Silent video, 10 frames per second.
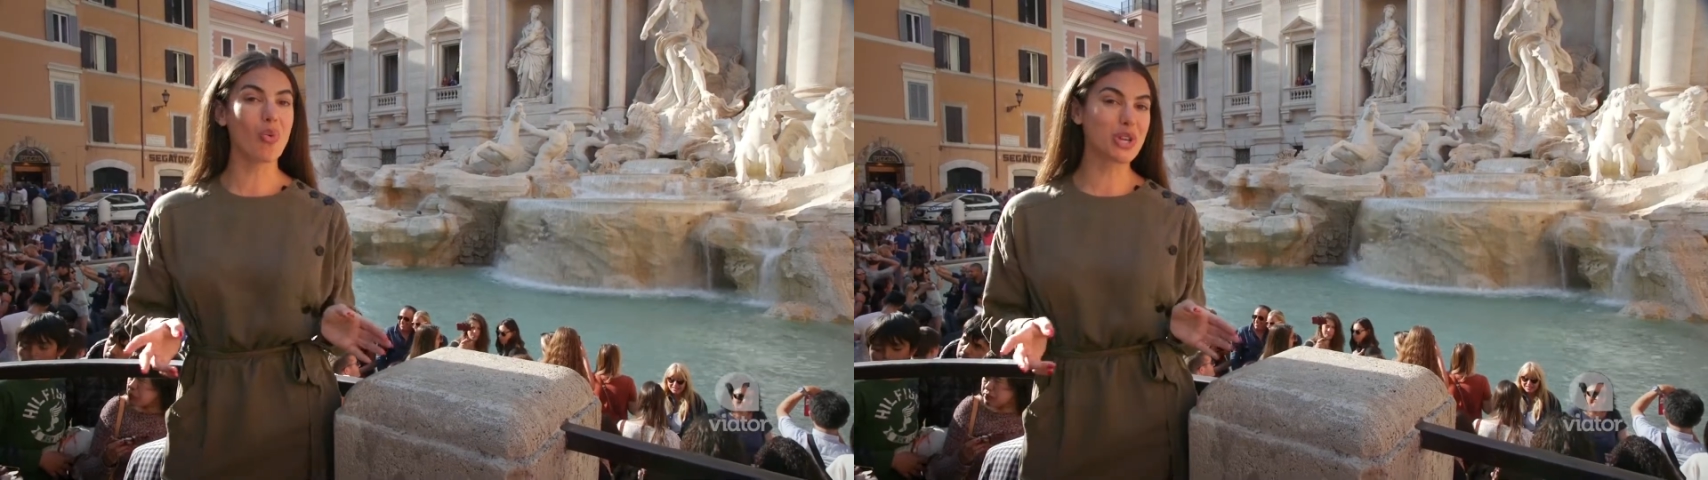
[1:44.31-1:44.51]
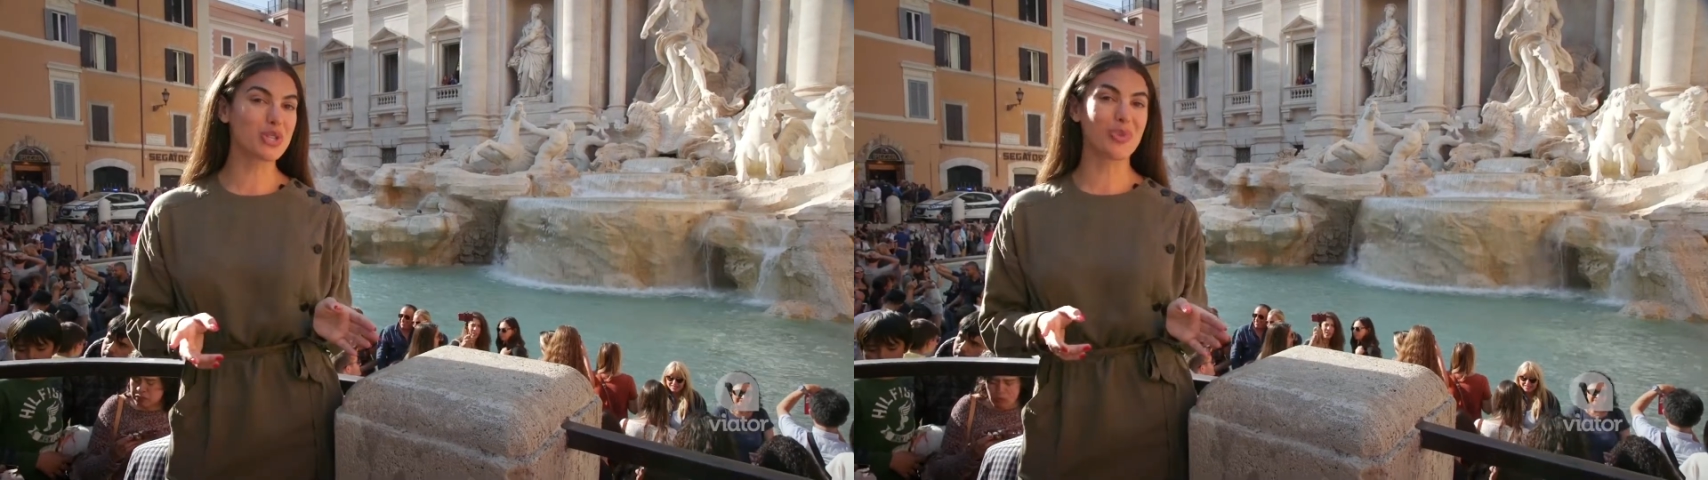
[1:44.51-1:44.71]

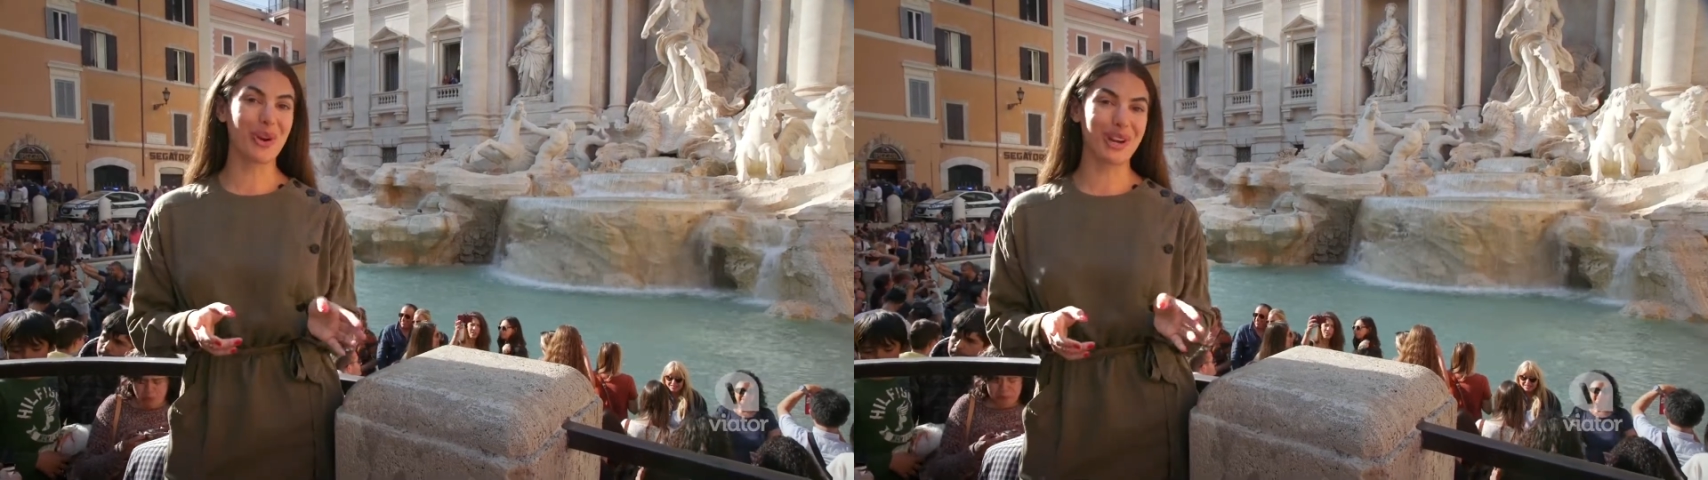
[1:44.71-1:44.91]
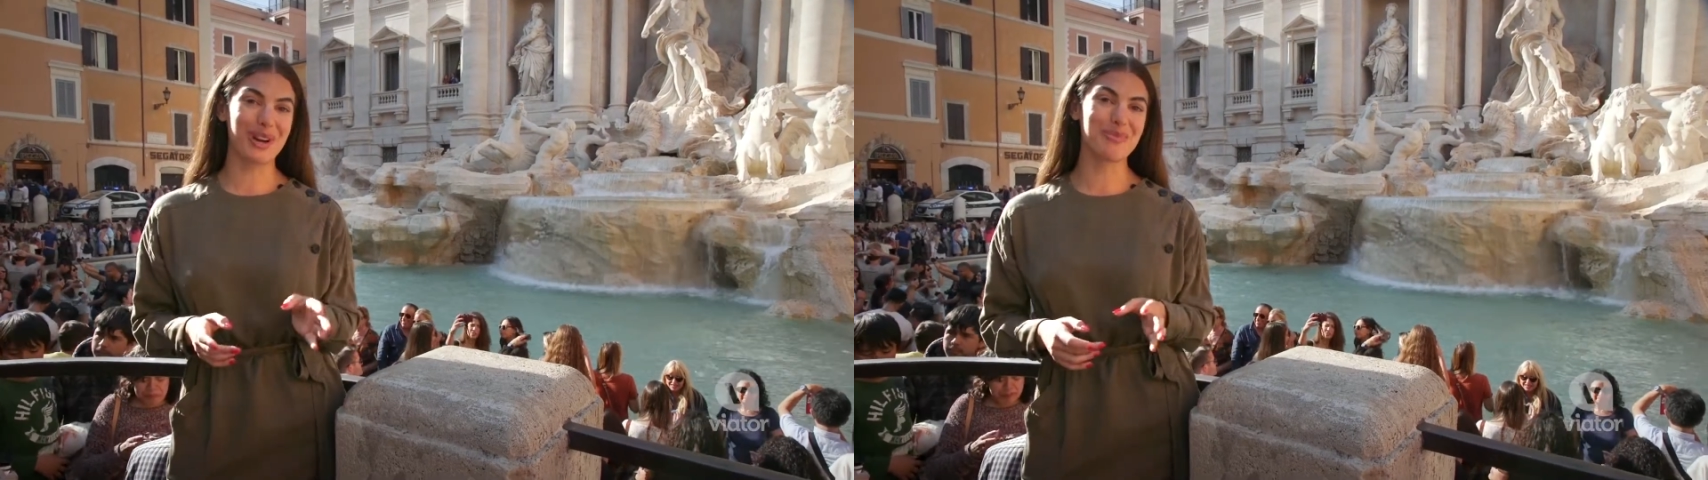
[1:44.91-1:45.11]
wish
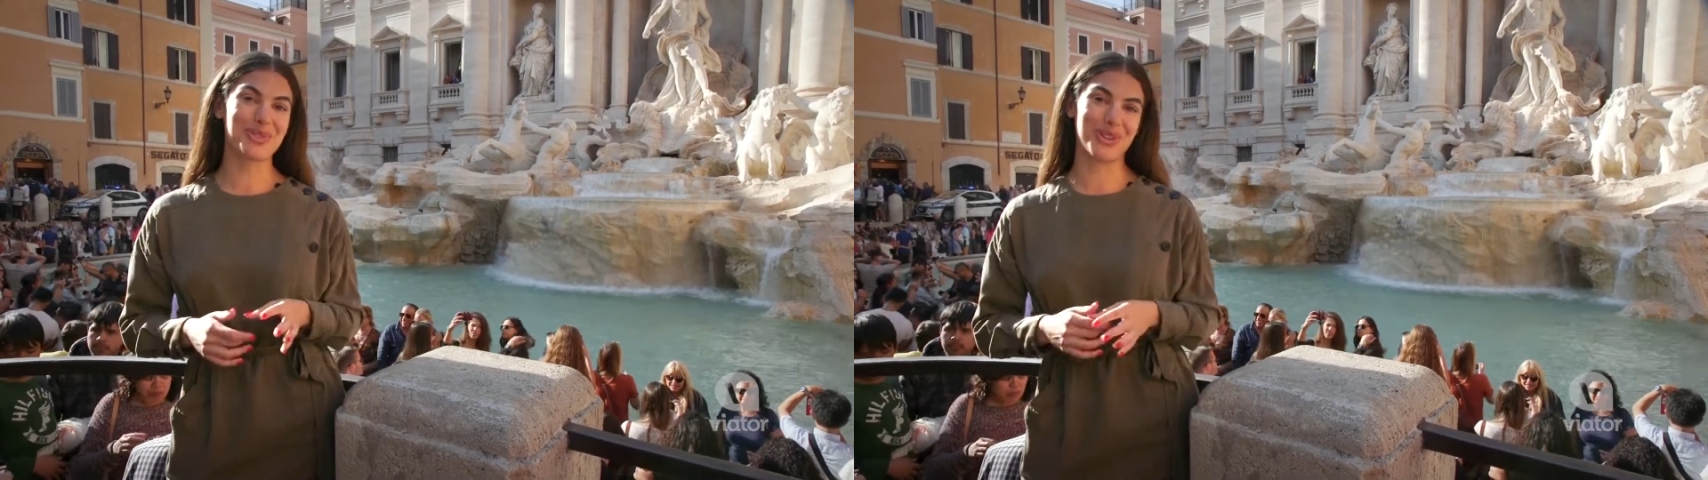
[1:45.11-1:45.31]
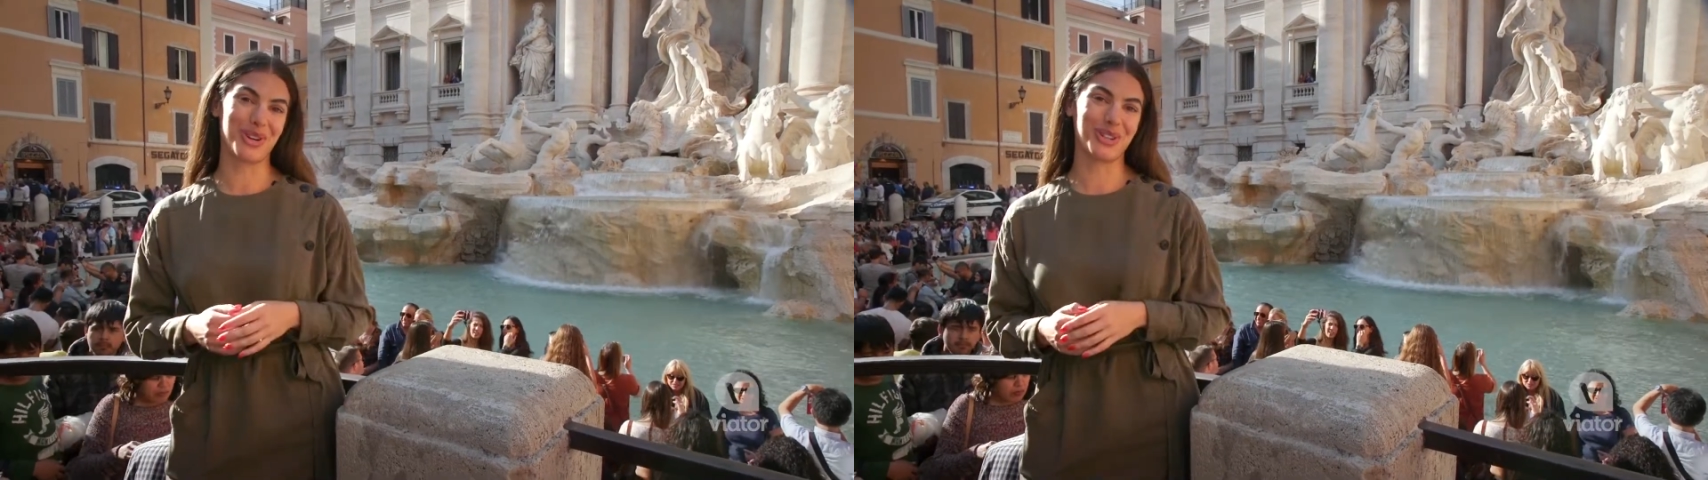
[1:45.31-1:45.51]
won't come
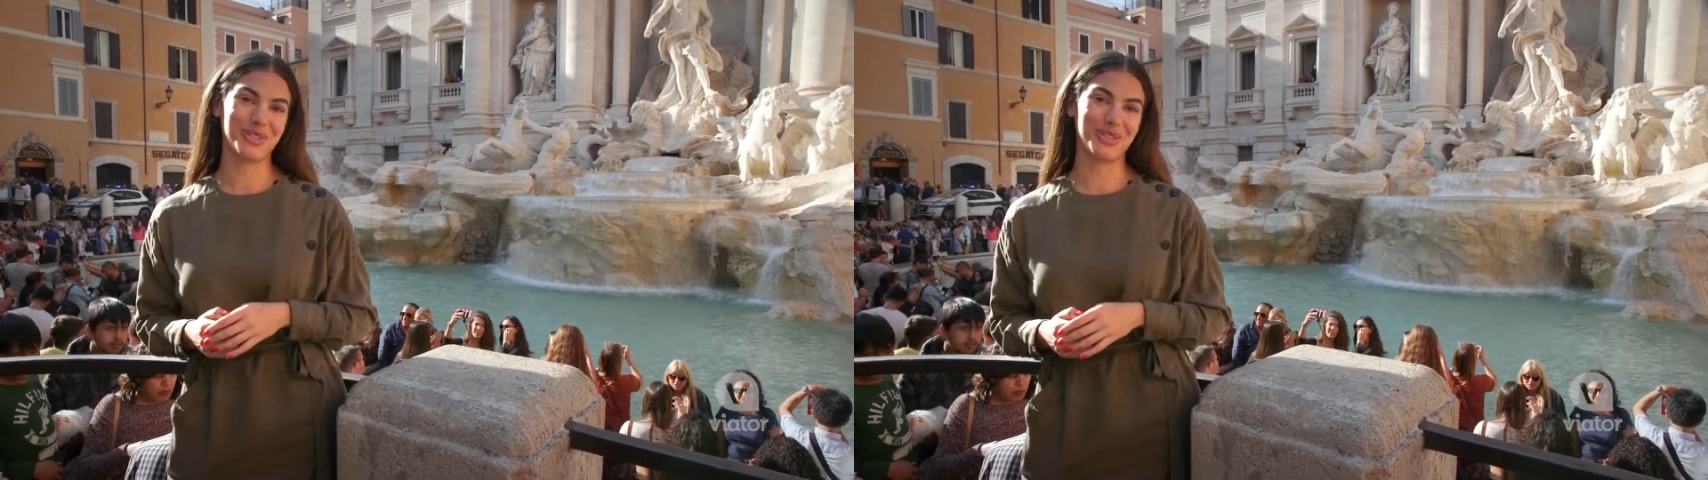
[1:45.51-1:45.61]
true.